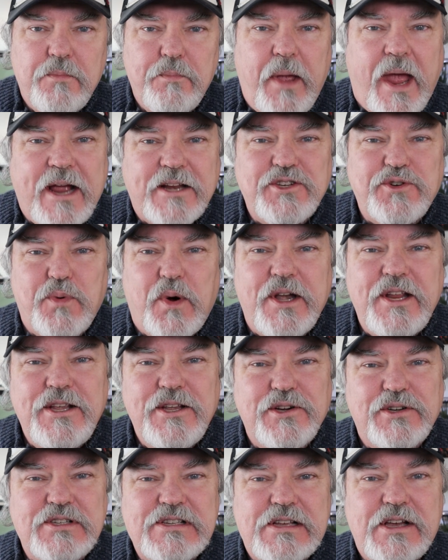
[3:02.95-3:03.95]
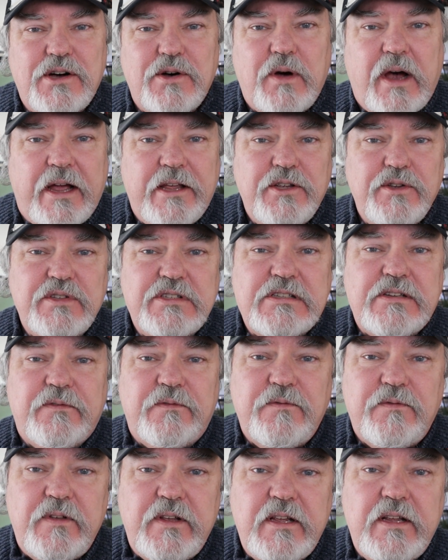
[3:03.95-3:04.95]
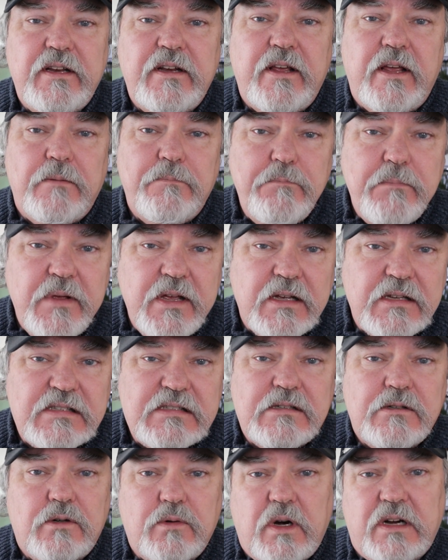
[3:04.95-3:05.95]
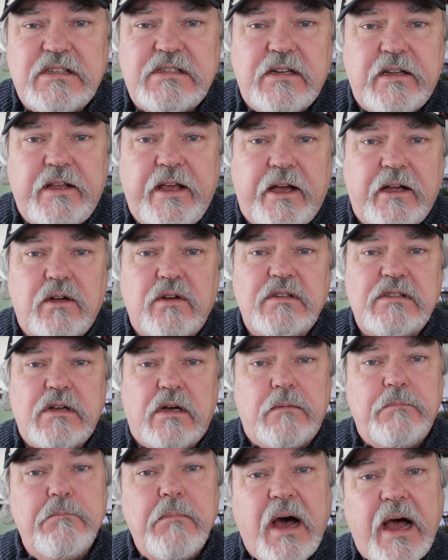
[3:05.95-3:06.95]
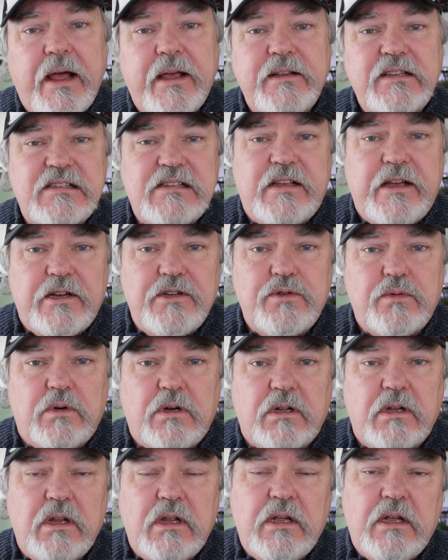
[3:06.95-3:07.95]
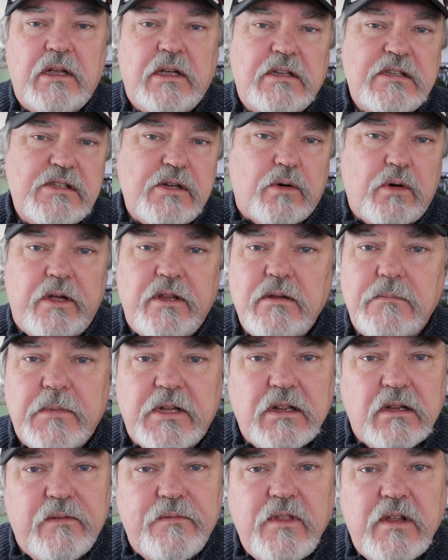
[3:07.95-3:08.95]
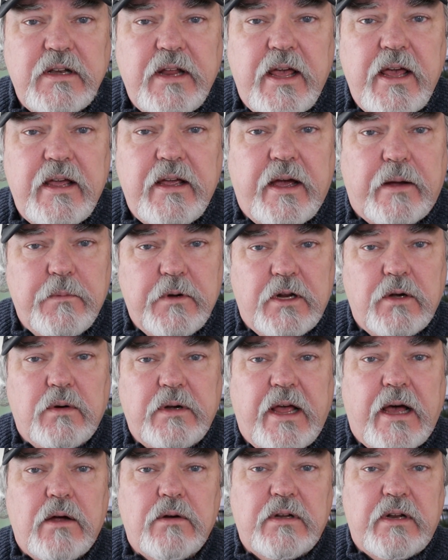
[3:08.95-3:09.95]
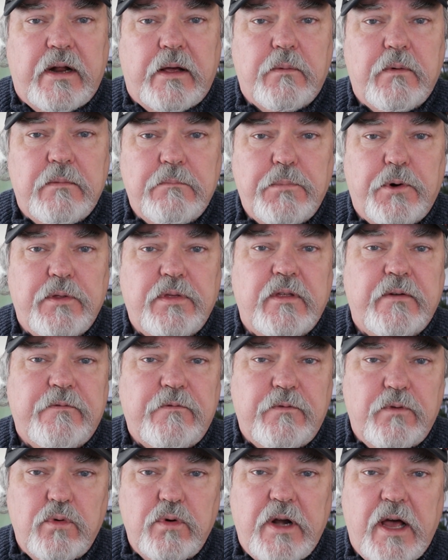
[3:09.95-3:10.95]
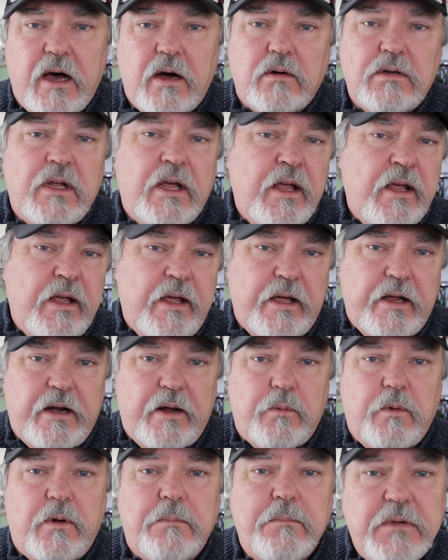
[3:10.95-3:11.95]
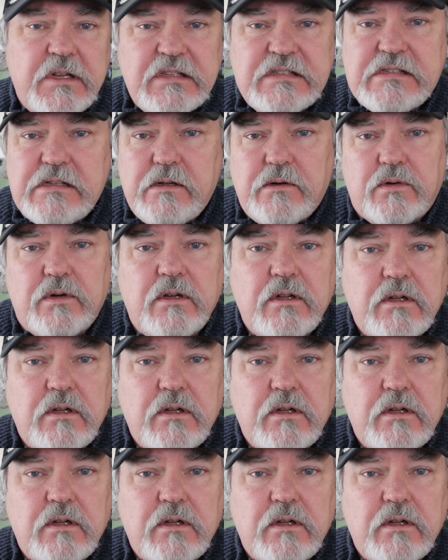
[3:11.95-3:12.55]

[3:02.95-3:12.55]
Back 20 years ago, I used to feed and mist crested geckos on my schedule. So in the middle of the day, I would go down and I would put the food out and I would mist their